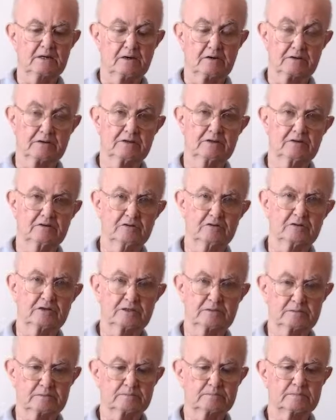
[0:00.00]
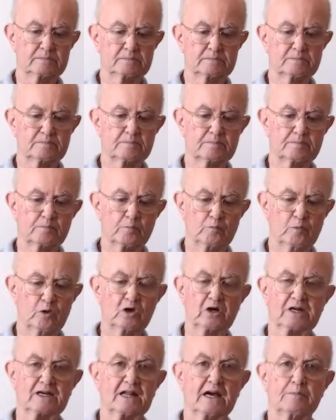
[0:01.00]
Or, you can
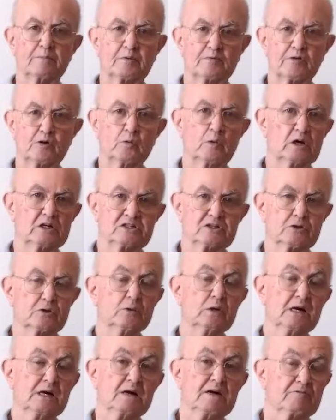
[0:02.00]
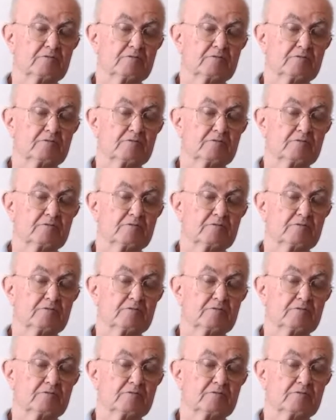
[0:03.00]
look it up if you want to.